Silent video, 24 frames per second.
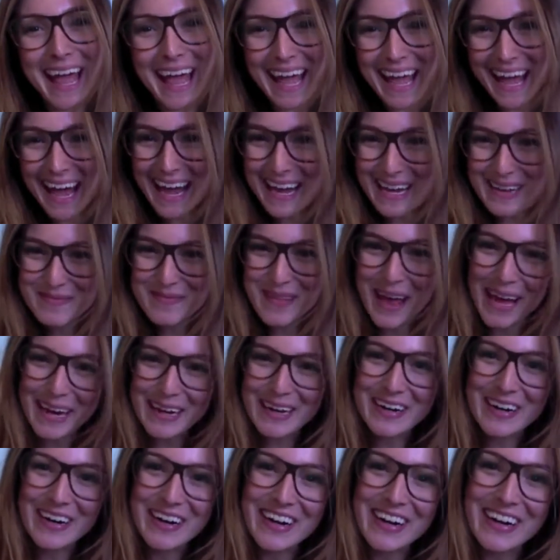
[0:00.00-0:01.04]
I Am
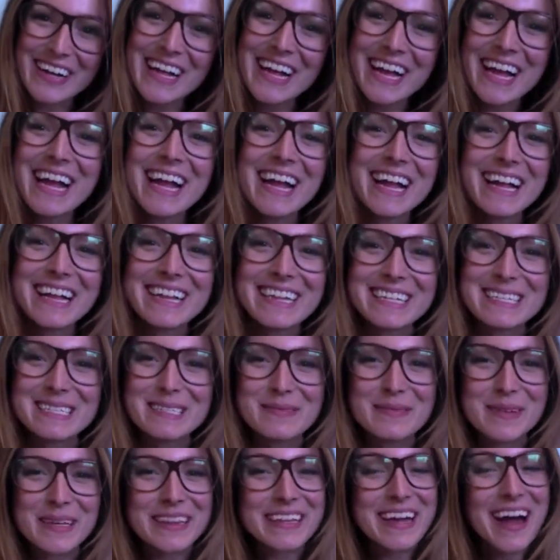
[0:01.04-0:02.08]
That Girl,
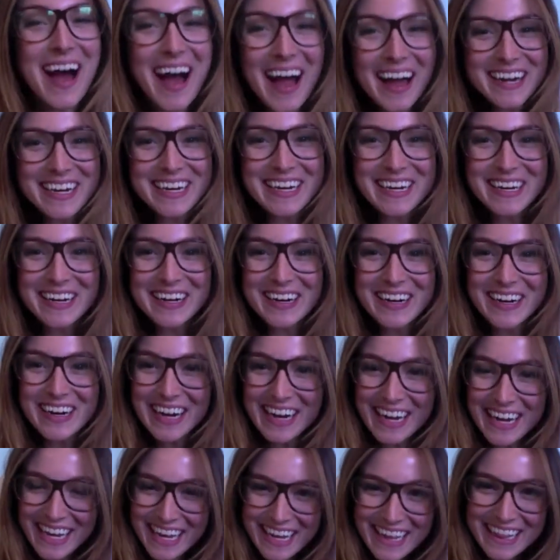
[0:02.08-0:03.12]
Elizabeth Cott
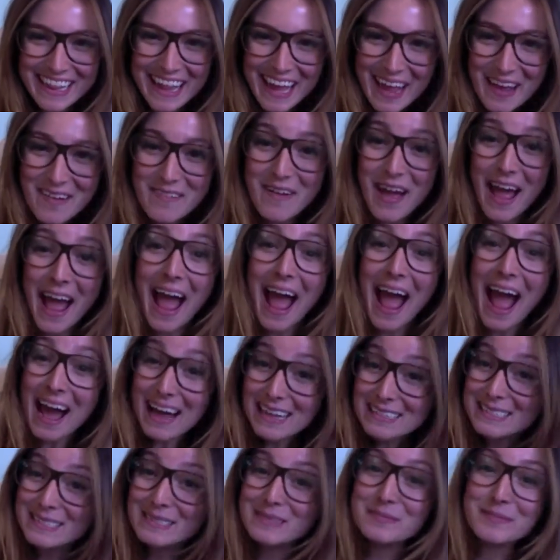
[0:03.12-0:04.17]
here. They have
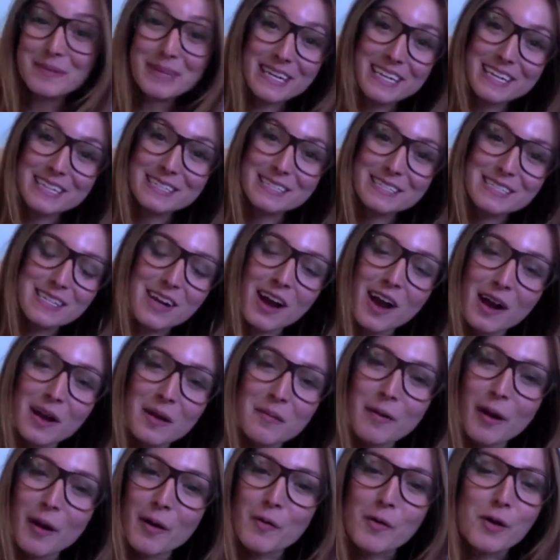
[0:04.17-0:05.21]
asked me to talk
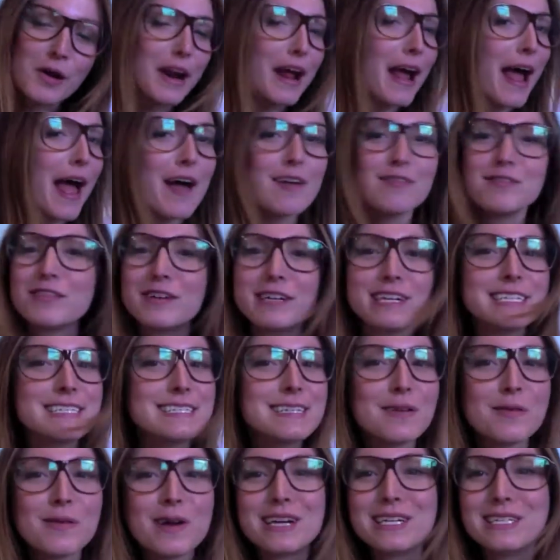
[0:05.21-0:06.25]
about whatever it
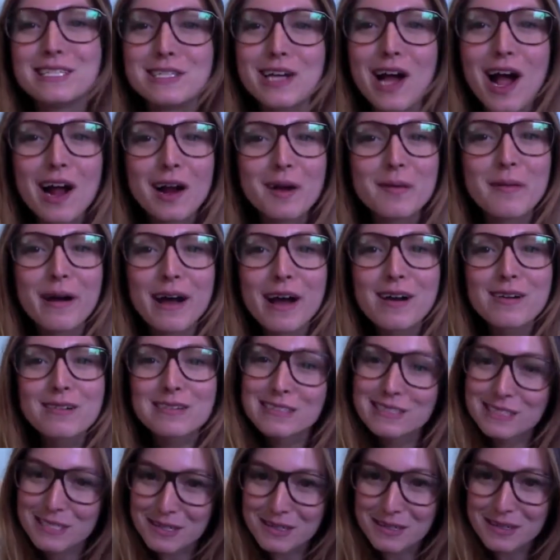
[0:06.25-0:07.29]
is I want to talk
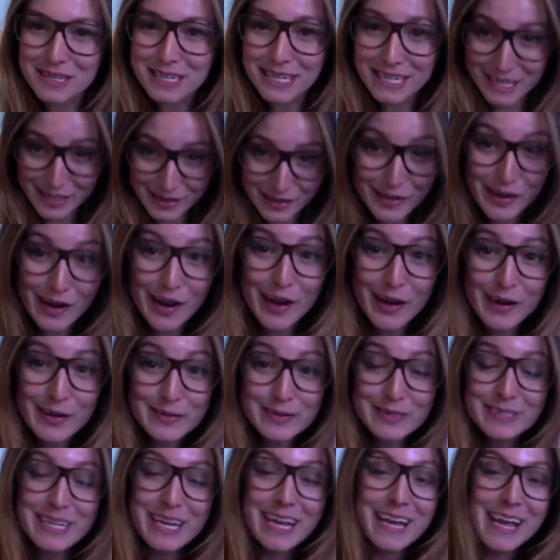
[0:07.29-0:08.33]
about, so here goes.